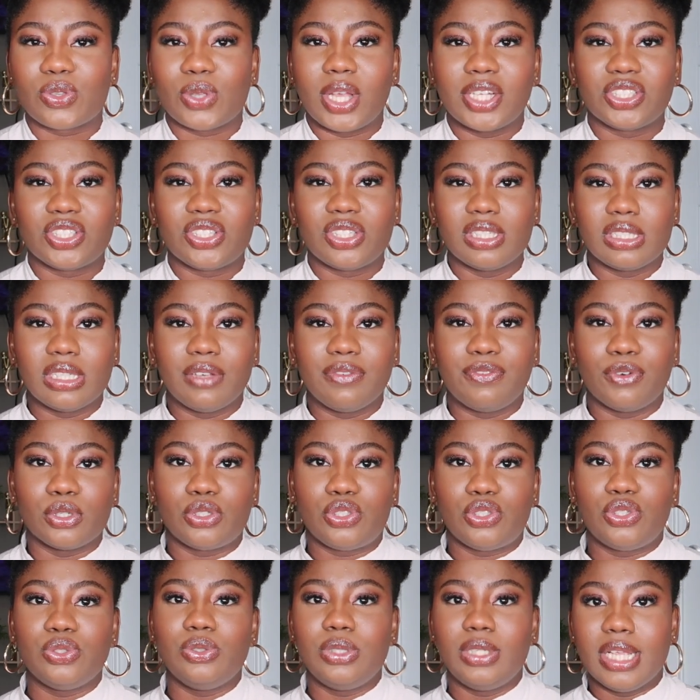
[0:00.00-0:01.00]
so I just use it
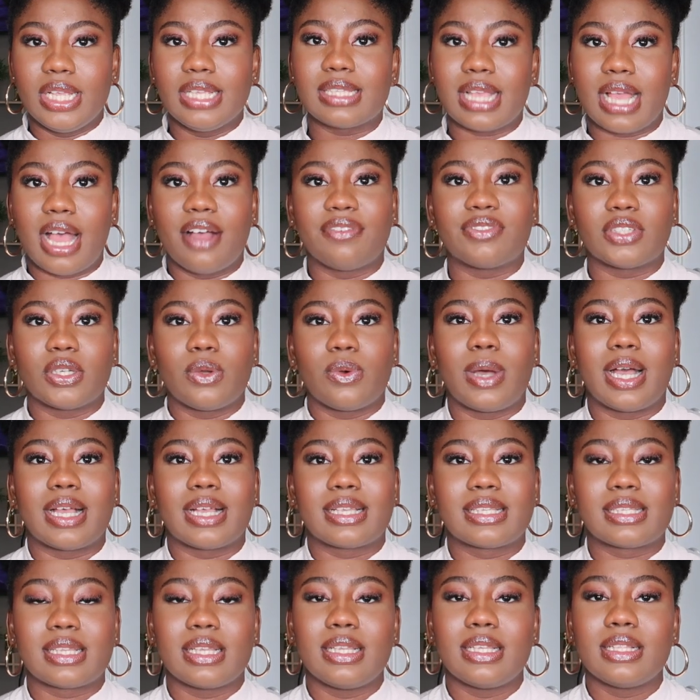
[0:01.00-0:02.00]
for 2 days after
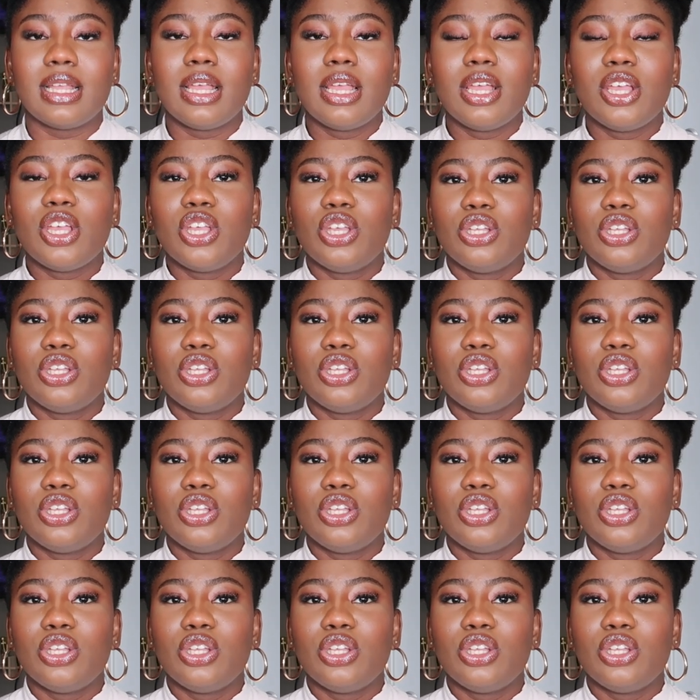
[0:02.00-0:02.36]
waxing